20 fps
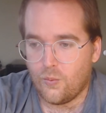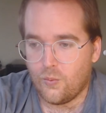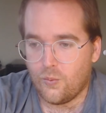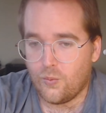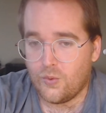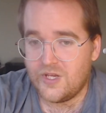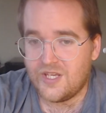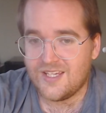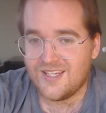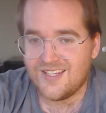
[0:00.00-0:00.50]

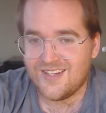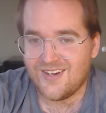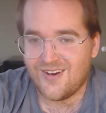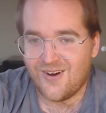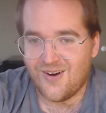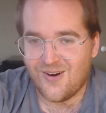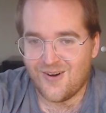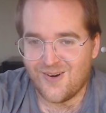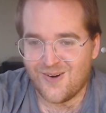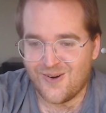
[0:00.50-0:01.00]
We
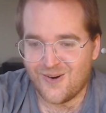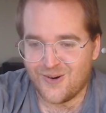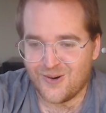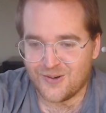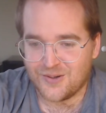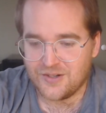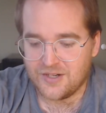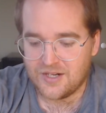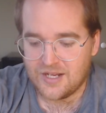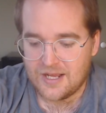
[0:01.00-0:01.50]

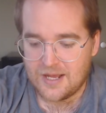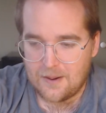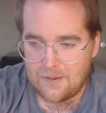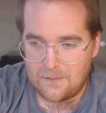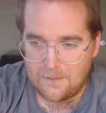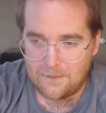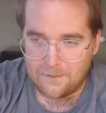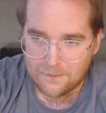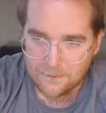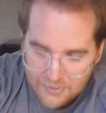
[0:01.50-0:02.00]
are
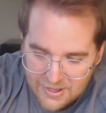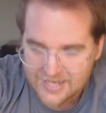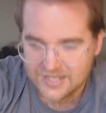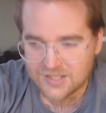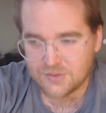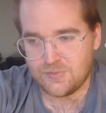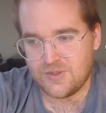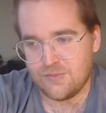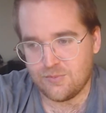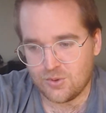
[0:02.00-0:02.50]

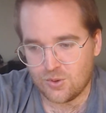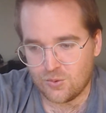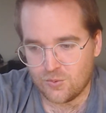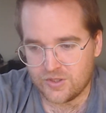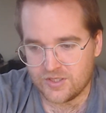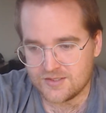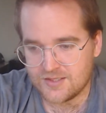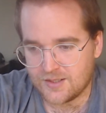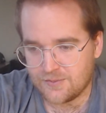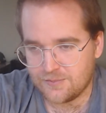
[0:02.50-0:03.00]
back, people.
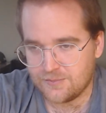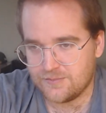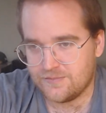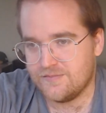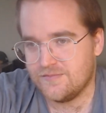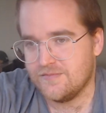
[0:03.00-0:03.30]
What is up?